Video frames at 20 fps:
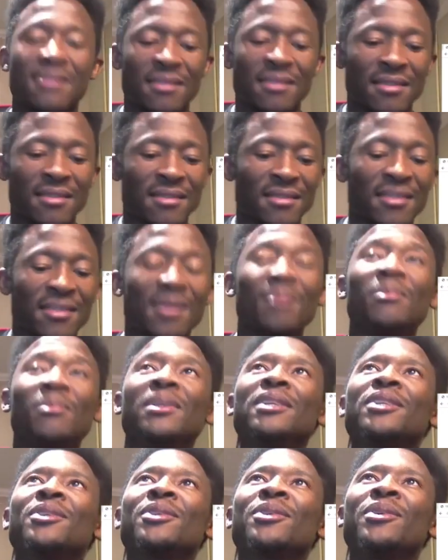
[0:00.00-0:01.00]
Let me
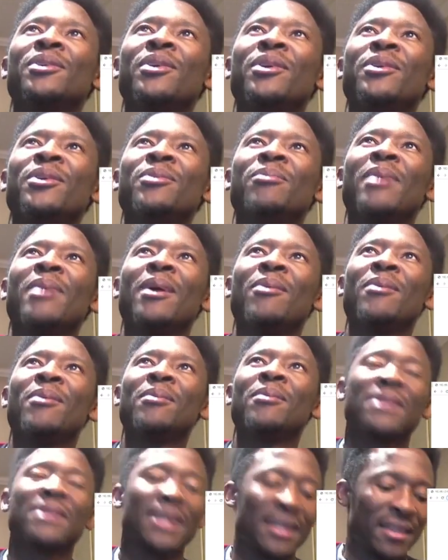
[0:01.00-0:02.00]
show you my
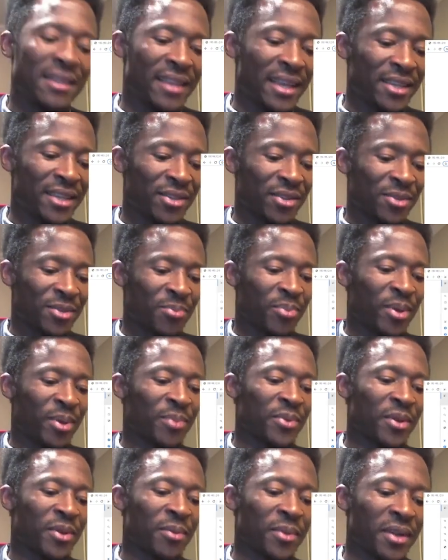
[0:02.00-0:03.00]
website. The thing just
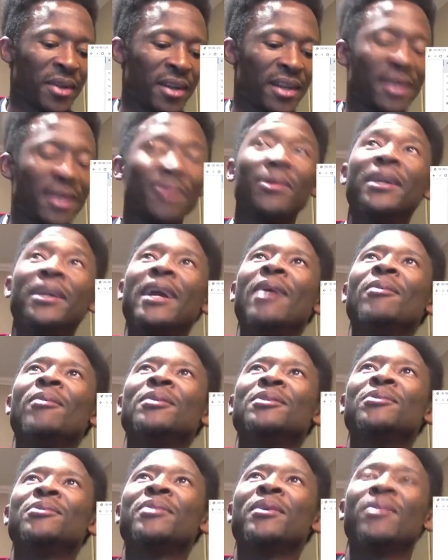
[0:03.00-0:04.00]
popped up earlier when I was
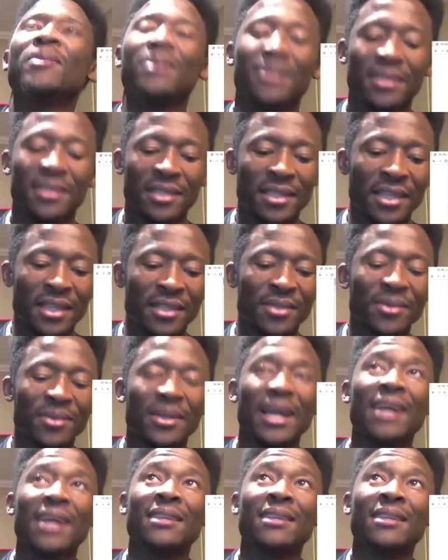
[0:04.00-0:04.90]
doing all these things. So that's it